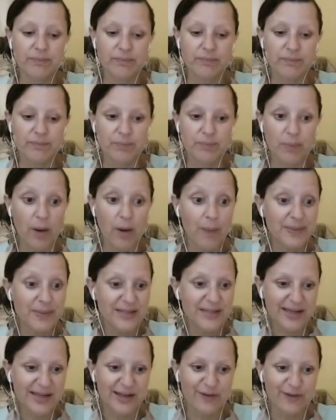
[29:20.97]
Our
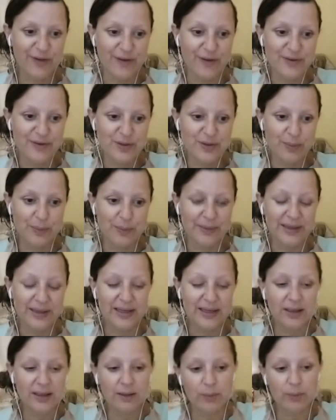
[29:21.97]
particular favourites when we were
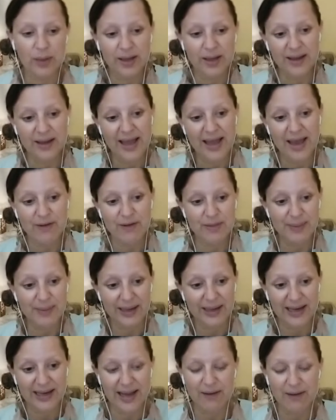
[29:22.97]
little were Hairy
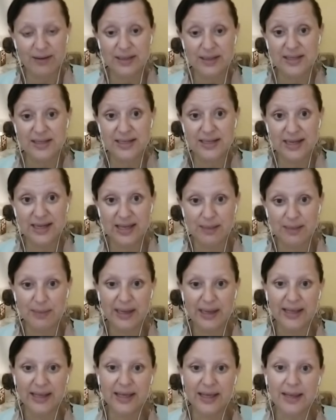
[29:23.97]
Maclary and Slinky
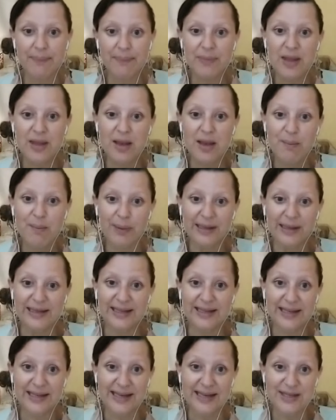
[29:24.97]
Malinky by
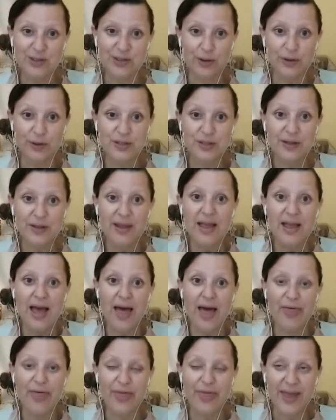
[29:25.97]
Linley Dodd,
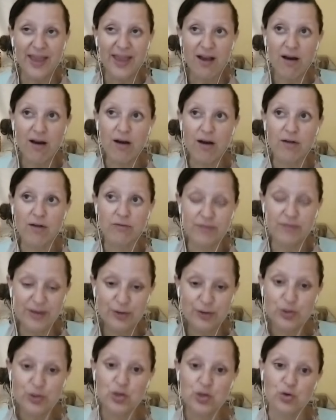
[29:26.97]
and they are real
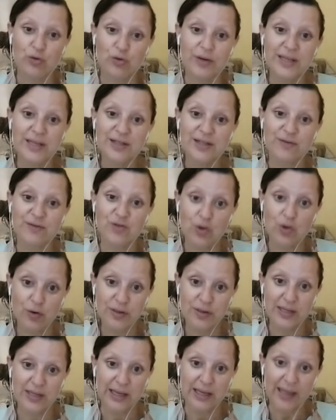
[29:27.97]
stories of dogs
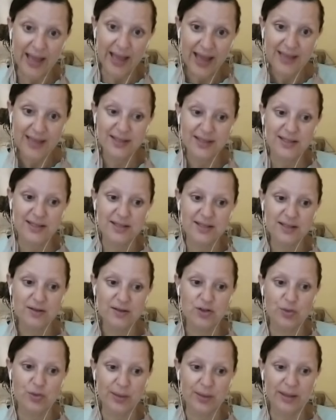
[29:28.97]
and cats
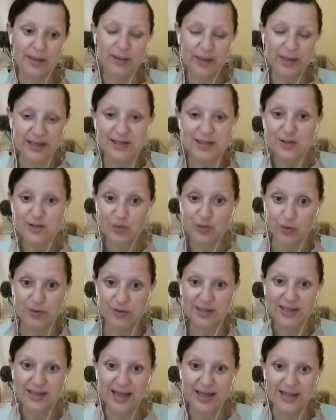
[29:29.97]
doing things that dogs
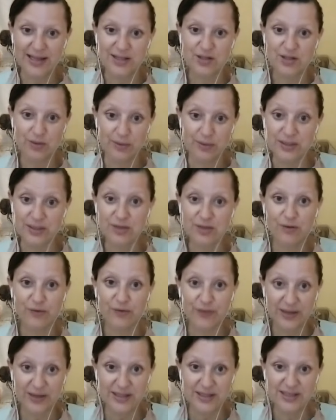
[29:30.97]
and cats do. It's not
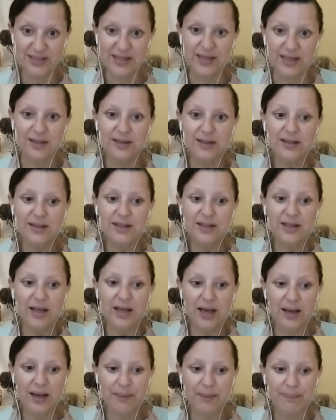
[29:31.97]
fantasy.
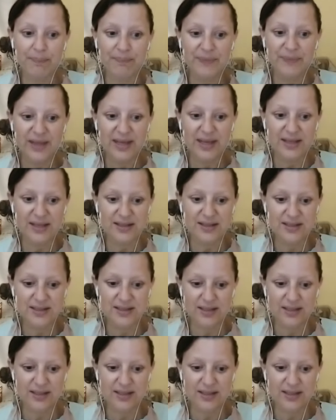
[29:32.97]
It's